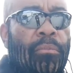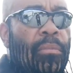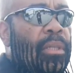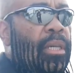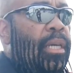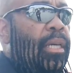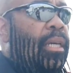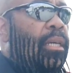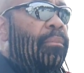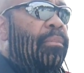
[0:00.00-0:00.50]

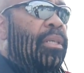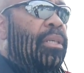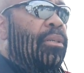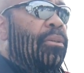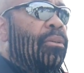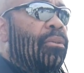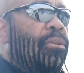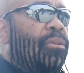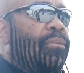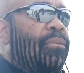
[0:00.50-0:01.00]
It can be
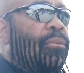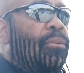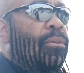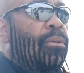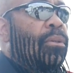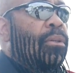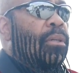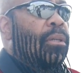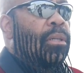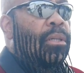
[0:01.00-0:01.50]
used
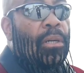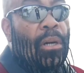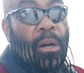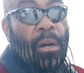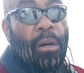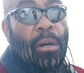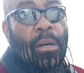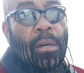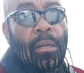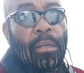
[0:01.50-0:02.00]
for
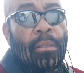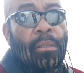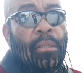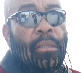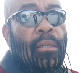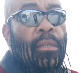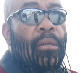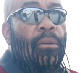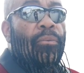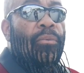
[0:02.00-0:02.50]
car
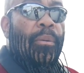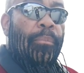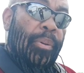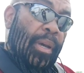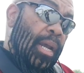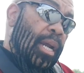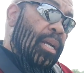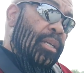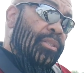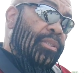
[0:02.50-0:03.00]

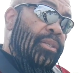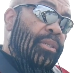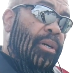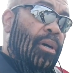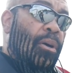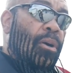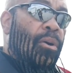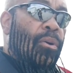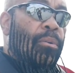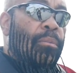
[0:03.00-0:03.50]
repairs to the
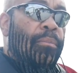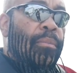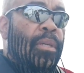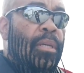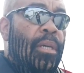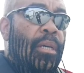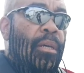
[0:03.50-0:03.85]
home.